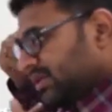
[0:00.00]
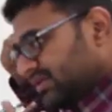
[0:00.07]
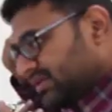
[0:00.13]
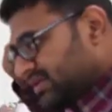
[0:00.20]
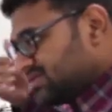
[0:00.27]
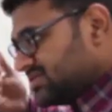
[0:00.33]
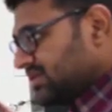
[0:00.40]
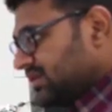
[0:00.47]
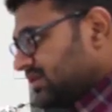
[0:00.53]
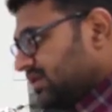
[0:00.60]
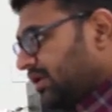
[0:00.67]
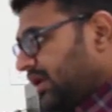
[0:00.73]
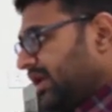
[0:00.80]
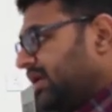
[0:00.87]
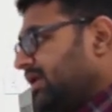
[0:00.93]
just
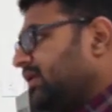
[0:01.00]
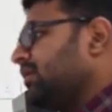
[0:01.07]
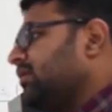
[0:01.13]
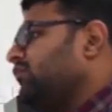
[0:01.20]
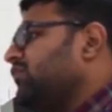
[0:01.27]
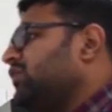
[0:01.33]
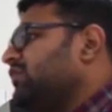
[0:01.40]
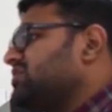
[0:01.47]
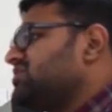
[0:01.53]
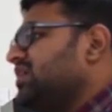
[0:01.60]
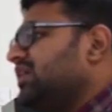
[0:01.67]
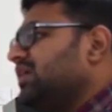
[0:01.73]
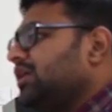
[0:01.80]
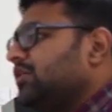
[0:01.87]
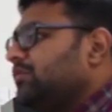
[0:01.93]
like we were
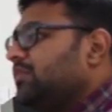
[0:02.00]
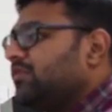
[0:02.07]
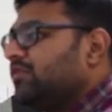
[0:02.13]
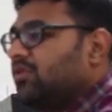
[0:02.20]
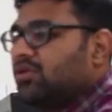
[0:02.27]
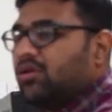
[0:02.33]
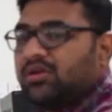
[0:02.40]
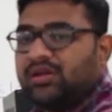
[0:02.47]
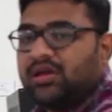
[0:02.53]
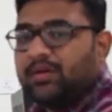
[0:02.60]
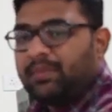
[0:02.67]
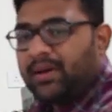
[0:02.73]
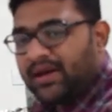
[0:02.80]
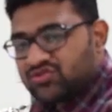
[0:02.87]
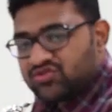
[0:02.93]
seeing it before on the
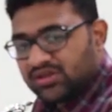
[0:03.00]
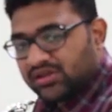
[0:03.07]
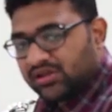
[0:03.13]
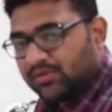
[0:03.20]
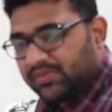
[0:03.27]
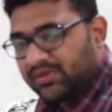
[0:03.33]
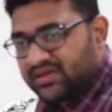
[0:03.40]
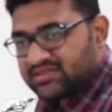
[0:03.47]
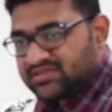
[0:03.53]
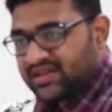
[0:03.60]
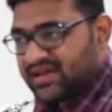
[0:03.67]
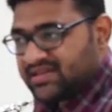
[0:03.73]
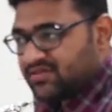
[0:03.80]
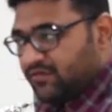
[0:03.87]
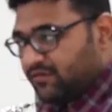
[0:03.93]
biosignal plugs
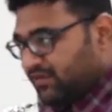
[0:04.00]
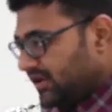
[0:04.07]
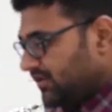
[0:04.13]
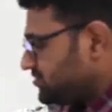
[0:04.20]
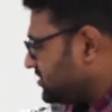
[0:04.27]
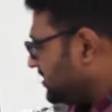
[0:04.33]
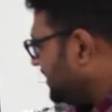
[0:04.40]
as a waves.